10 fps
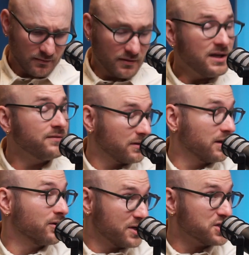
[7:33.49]
even the
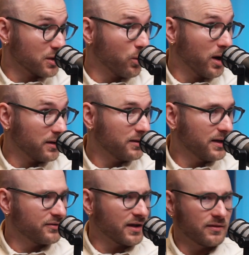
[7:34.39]
original one
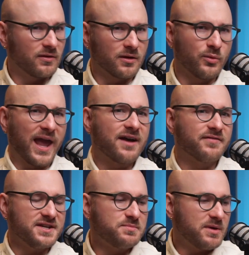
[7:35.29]
is like the we mm -hmm. have
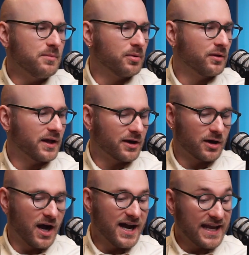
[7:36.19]
these people that
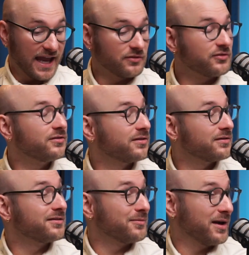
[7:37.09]
are against the
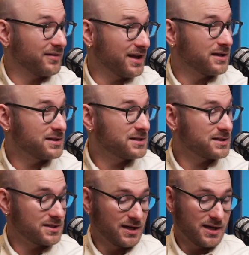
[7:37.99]
system as it
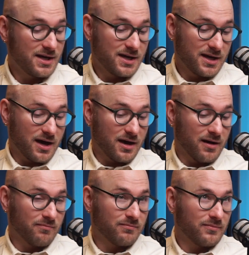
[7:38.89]
is
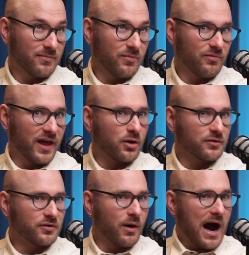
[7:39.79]
um, that
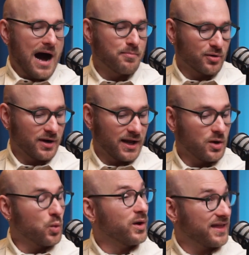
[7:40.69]
also operate
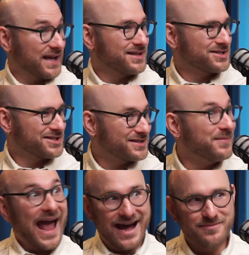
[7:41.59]
within the system
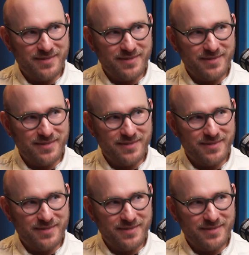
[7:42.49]
and yes.